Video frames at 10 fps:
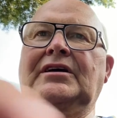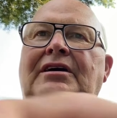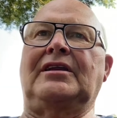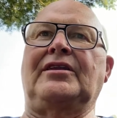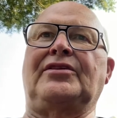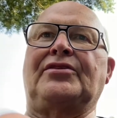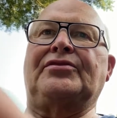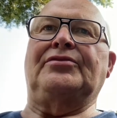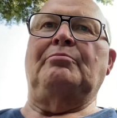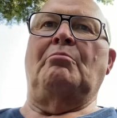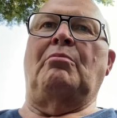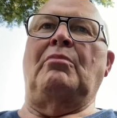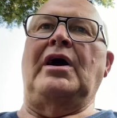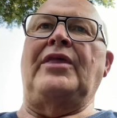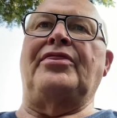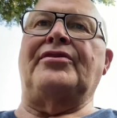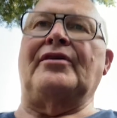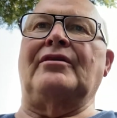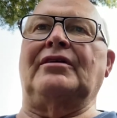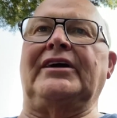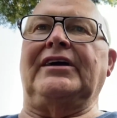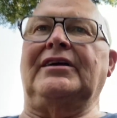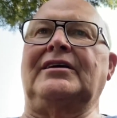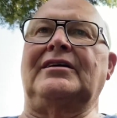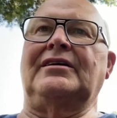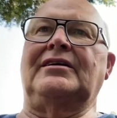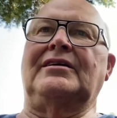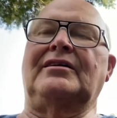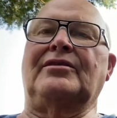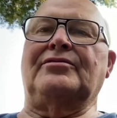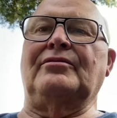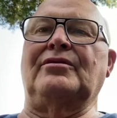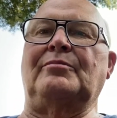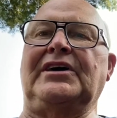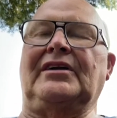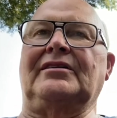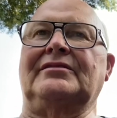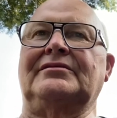and, th- and thoroughly through the mill.